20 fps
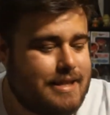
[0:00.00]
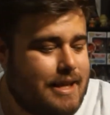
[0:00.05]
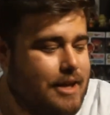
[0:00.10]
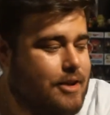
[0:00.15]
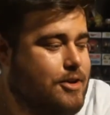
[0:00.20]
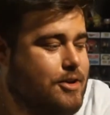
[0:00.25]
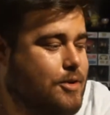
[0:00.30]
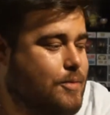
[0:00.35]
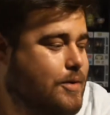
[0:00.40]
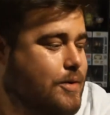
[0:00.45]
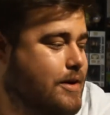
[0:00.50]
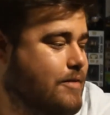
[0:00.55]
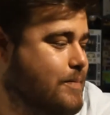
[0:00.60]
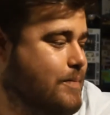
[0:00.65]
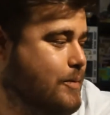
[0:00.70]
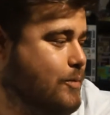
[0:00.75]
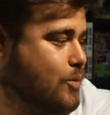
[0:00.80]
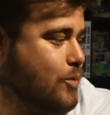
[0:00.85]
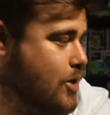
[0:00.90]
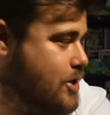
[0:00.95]
tell you what I've
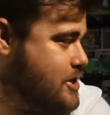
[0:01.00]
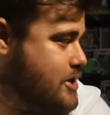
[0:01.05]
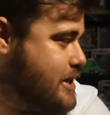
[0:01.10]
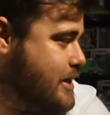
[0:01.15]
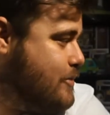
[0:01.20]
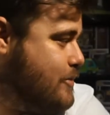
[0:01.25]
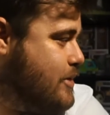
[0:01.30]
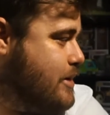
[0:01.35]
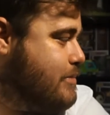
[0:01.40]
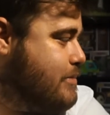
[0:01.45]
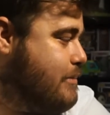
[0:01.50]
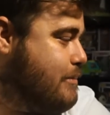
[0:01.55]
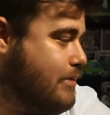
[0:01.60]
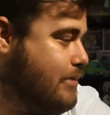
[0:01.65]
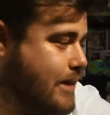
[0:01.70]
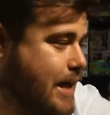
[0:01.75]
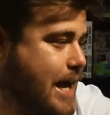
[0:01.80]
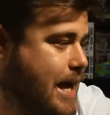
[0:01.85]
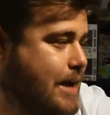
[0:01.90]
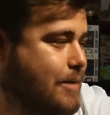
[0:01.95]
been watching, what I've been
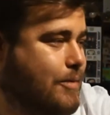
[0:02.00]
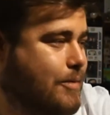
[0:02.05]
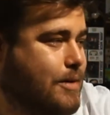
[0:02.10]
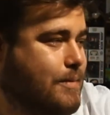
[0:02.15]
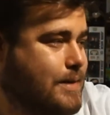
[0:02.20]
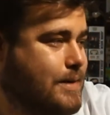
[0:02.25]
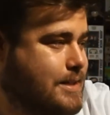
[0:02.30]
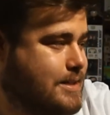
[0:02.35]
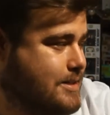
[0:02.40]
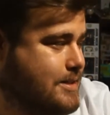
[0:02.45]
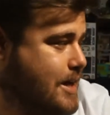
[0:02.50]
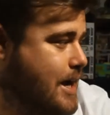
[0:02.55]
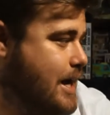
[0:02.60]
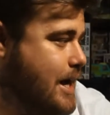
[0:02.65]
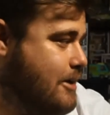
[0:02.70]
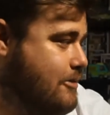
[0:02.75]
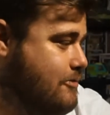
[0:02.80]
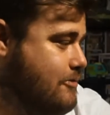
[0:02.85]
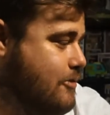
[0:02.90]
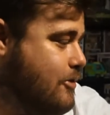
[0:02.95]
playing, what I'm
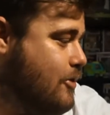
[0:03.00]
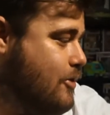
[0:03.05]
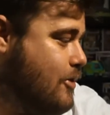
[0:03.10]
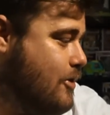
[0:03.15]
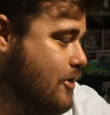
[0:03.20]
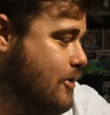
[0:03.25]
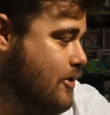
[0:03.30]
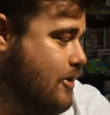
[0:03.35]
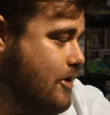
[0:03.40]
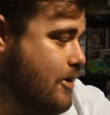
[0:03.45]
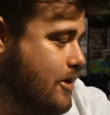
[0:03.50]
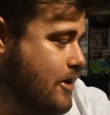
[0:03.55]
excited for.